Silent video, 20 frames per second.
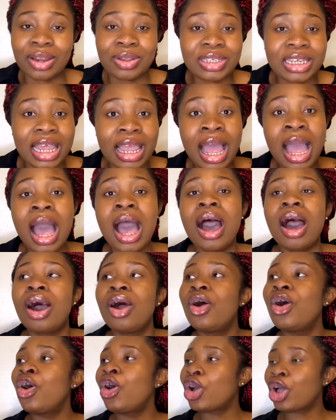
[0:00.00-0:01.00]
I was like,
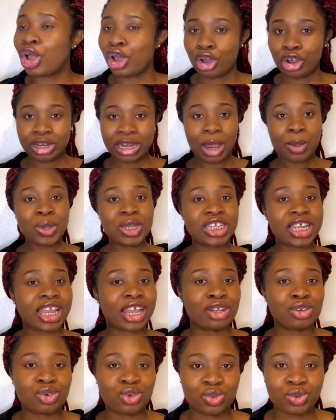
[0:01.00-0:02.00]
oh God, I wish I
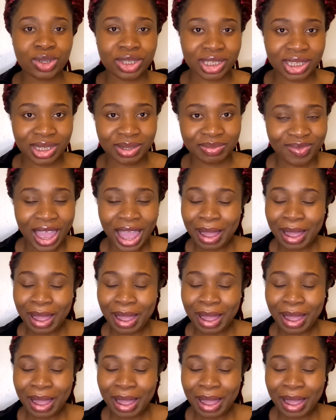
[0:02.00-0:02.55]
can do it.